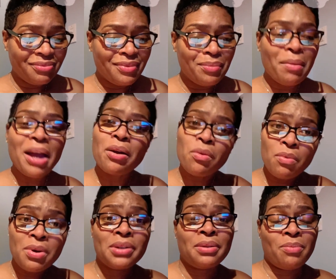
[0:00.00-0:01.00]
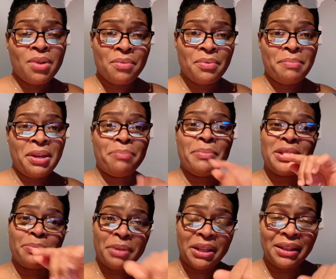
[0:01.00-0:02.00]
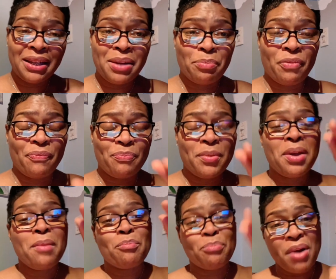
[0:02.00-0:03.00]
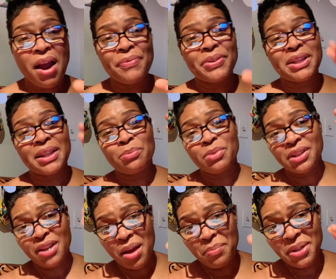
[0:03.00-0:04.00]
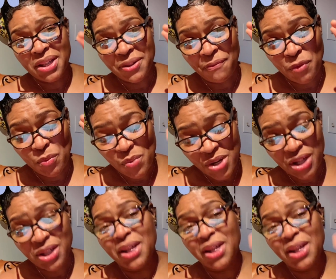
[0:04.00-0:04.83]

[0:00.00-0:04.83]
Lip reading: Michael wanted to work with me. Miss McLean prophecy was coming into fruition.